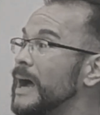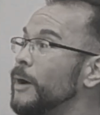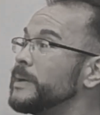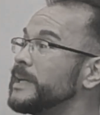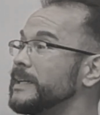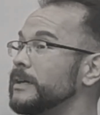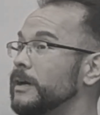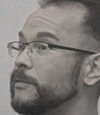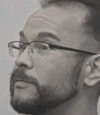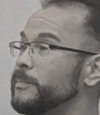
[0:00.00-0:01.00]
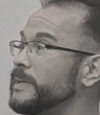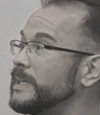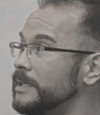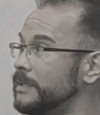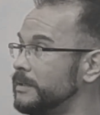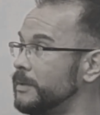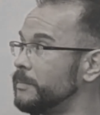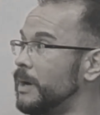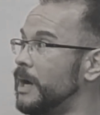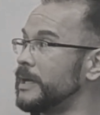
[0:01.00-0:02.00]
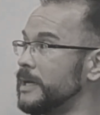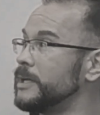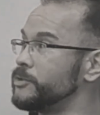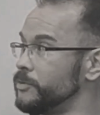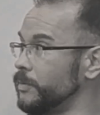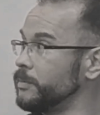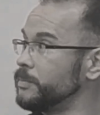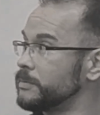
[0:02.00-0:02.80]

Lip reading: How many of me and my age group,